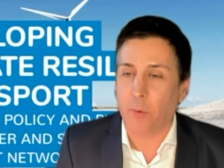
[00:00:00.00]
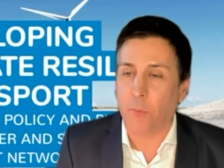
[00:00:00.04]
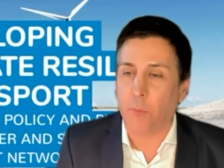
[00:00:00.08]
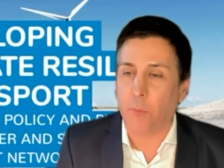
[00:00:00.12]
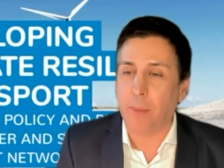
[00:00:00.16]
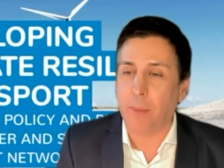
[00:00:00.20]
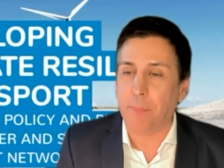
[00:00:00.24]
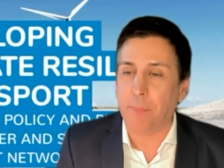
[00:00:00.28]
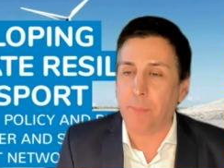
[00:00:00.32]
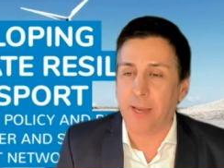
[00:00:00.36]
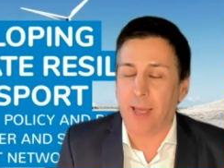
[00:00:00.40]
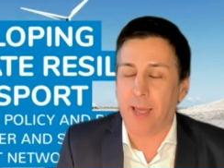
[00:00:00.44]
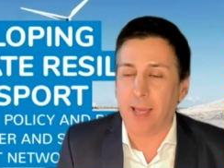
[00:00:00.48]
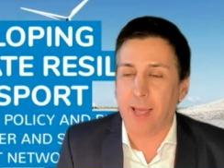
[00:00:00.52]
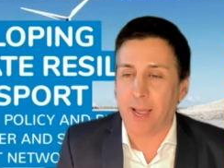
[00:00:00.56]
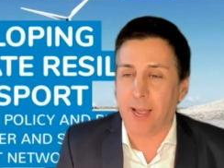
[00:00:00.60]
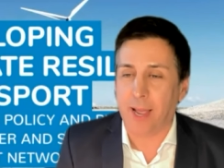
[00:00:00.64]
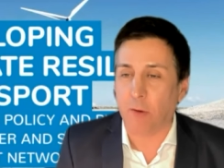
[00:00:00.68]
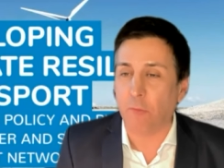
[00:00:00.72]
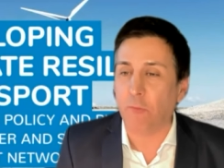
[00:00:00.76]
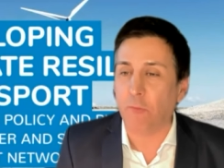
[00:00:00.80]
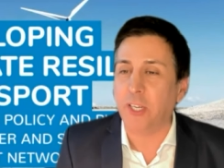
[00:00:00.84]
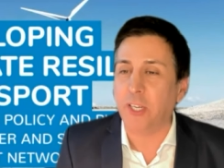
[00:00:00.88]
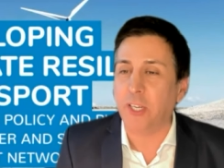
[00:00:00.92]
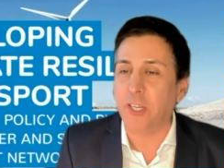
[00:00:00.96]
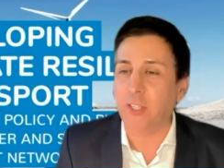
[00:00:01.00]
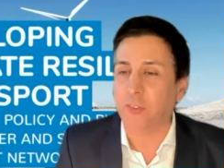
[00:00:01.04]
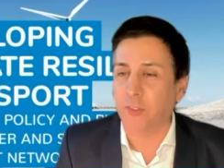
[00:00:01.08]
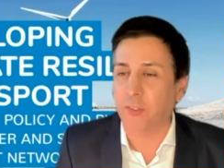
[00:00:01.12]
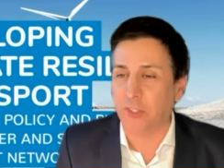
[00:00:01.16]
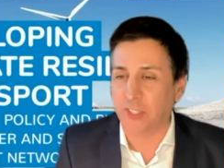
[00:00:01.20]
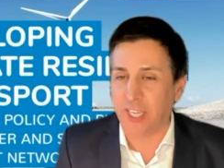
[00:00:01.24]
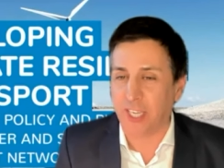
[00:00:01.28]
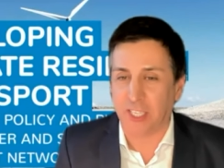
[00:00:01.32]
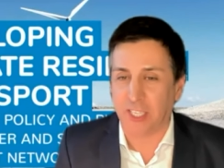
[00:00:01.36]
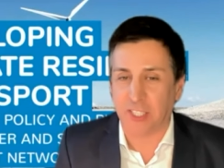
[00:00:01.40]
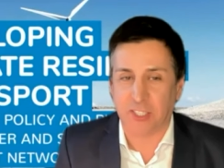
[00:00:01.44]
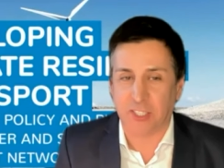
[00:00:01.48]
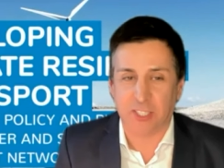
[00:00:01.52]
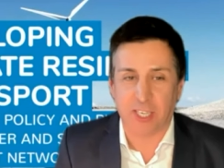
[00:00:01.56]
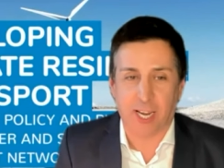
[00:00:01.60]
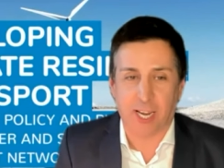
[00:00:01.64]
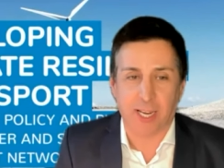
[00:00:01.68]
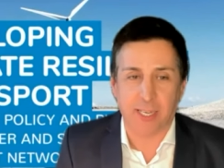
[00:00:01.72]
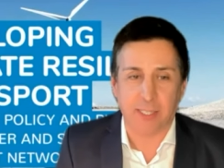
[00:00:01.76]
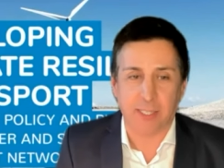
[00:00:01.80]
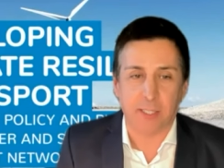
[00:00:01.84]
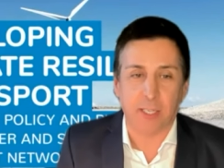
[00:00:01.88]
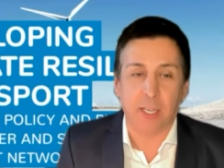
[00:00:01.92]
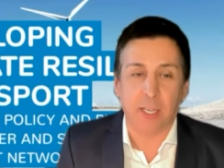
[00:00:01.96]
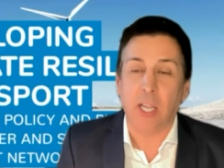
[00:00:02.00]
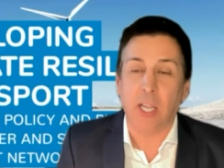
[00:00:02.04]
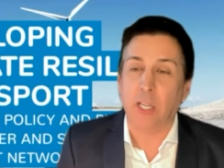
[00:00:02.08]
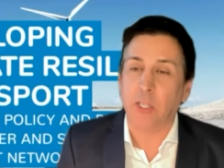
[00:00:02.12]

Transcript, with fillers: webinar, our research exchange.